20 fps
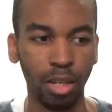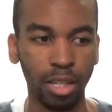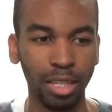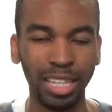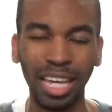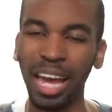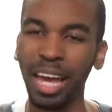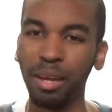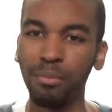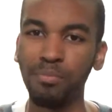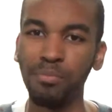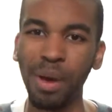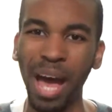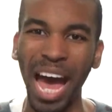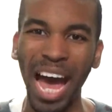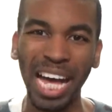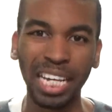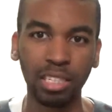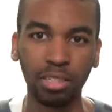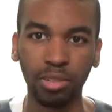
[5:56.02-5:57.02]

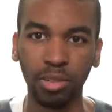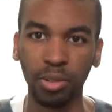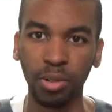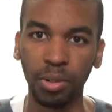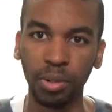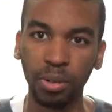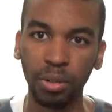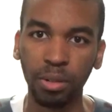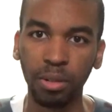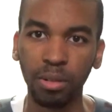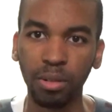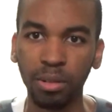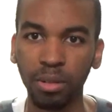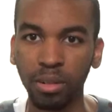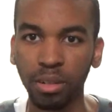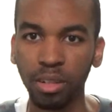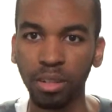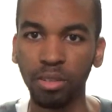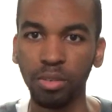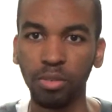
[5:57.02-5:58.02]
ambassador
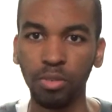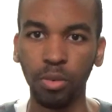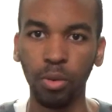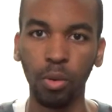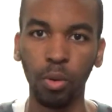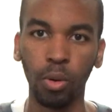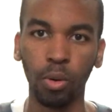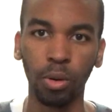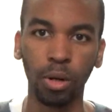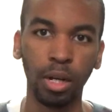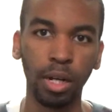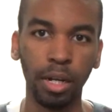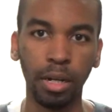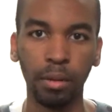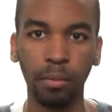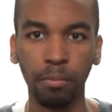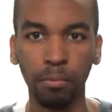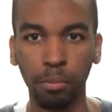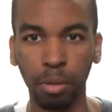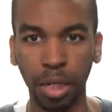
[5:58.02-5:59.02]
for
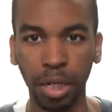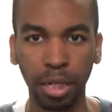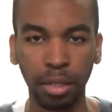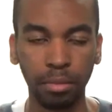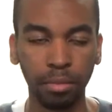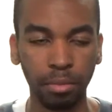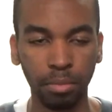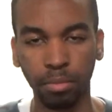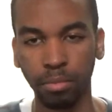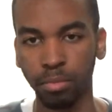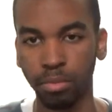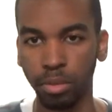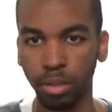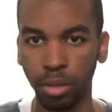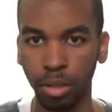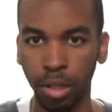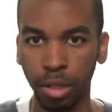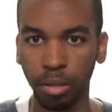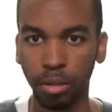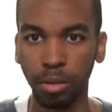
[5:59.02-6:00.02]
bringing,
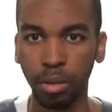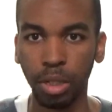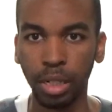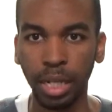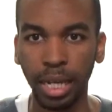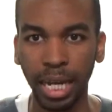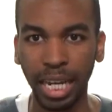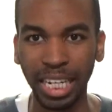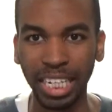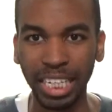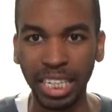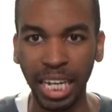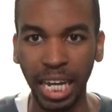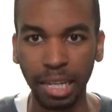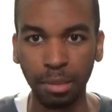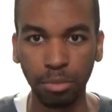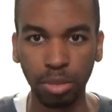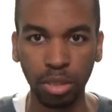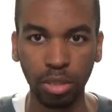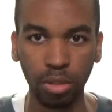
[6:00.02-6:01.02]
you know, indie
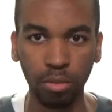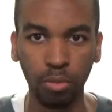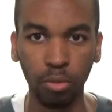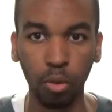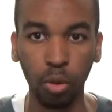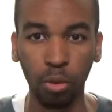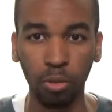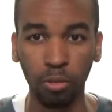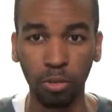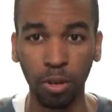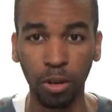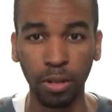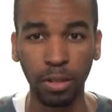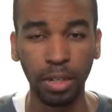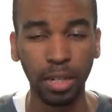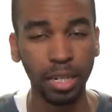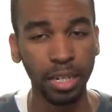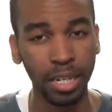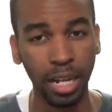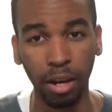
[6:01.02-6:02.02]
games to the forefront.
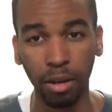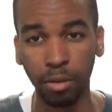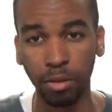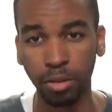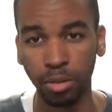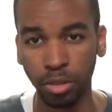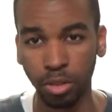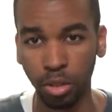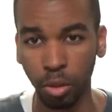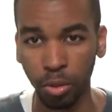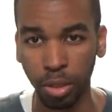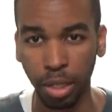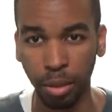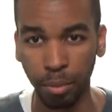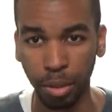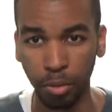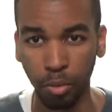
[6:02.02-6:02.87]
Now, don't get me